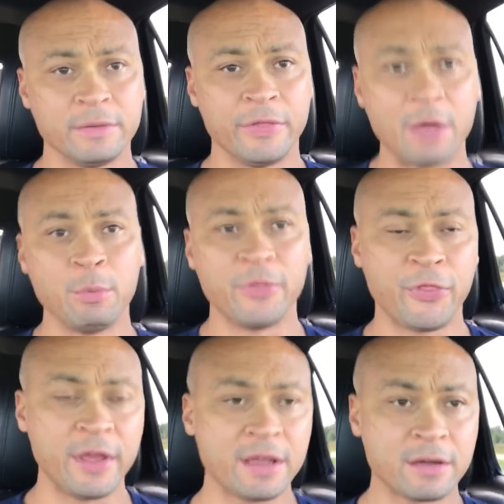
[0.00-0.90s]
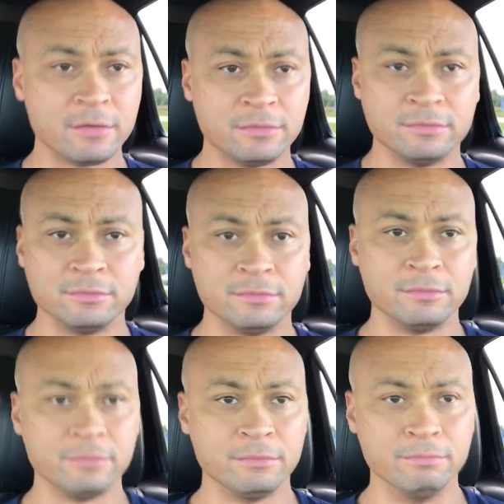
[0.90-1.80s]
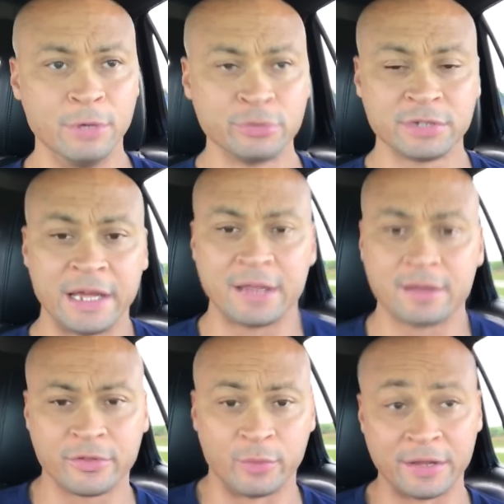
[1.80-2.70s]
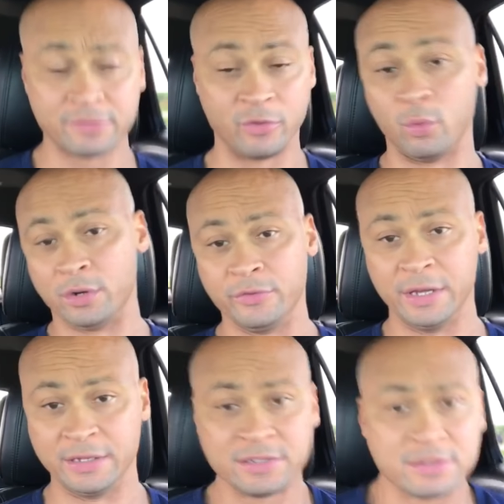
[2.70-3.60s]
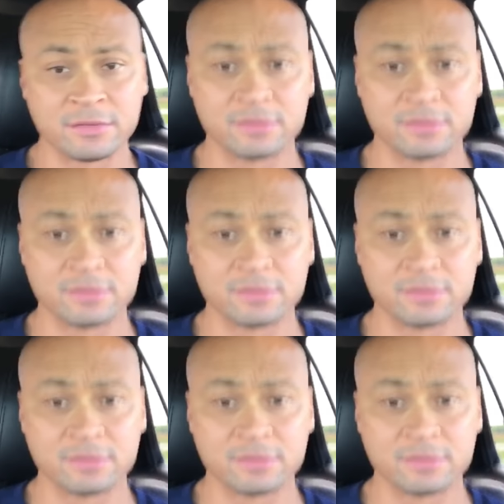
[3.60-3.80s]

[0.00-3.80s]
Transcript: they would think most like the rest of the world does.